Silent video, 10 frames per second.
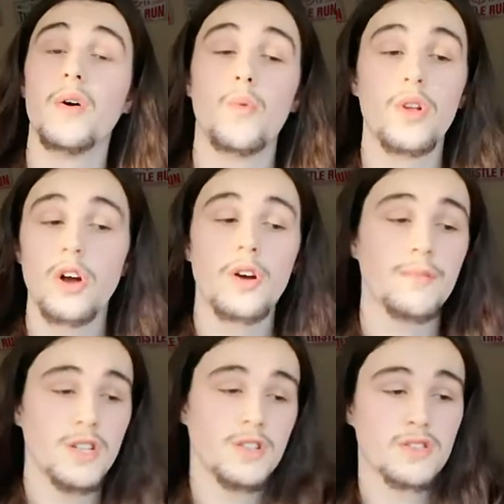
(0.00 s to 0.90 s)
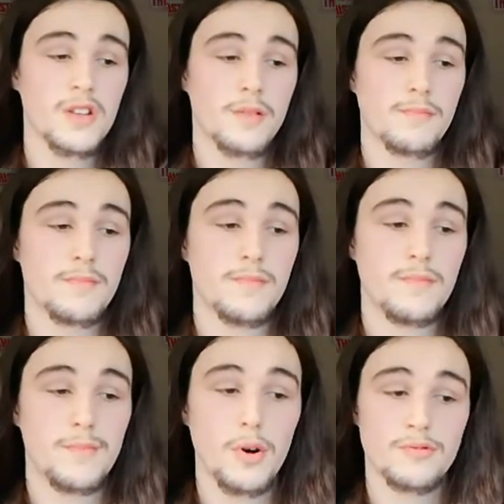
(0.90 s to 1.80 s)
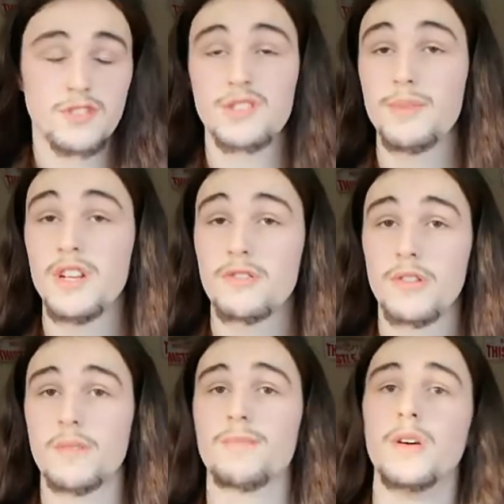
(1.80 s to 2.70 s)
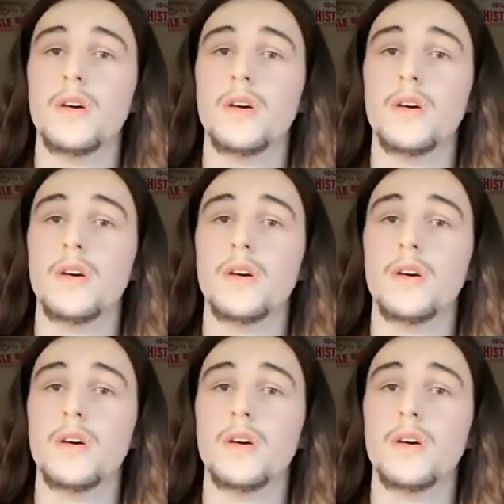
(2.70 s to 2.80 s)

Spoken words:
we're not going to be using Bones speed cream.